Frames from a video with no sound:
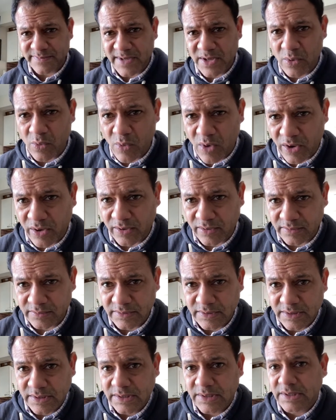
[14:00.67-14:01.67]
me to work.
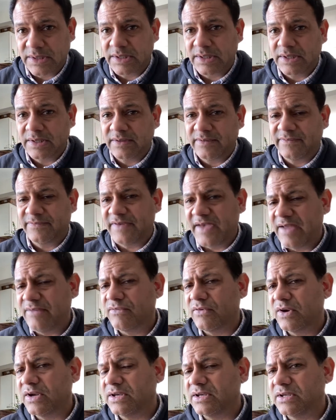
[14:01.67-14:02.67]

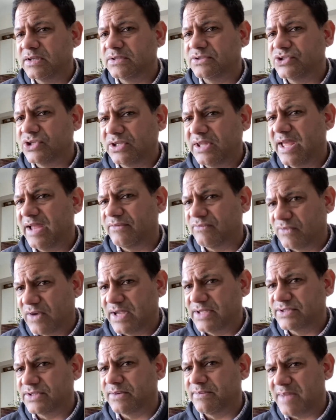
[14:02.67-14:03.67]
Favorite Gillette
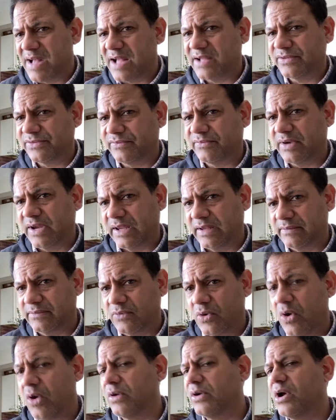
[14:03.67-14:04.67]
razor, Mach three.
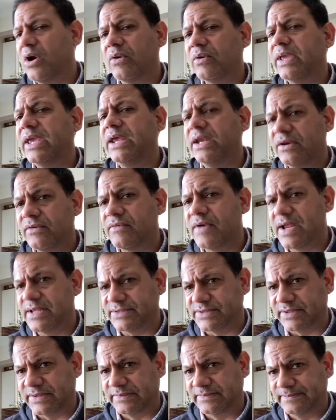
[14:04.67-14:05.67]
Oh, no, heated
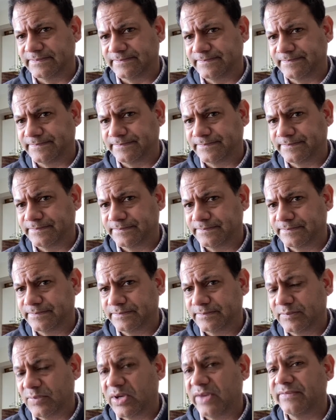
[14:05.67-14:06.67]
razor.
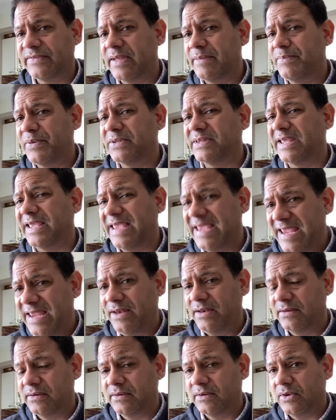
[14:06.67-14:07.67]
But if they put the
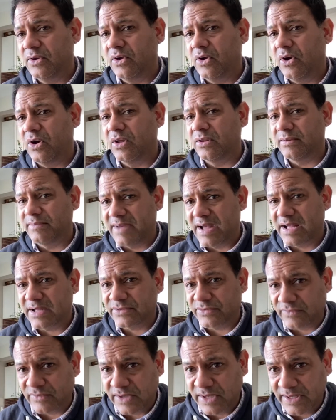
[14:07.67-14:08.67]
heat on the Mach
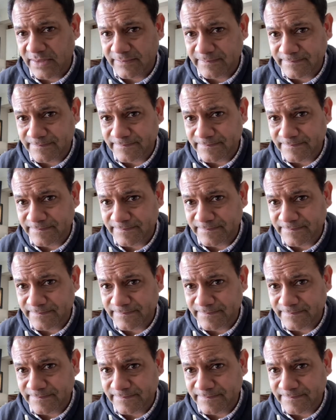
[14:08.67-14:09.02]
three.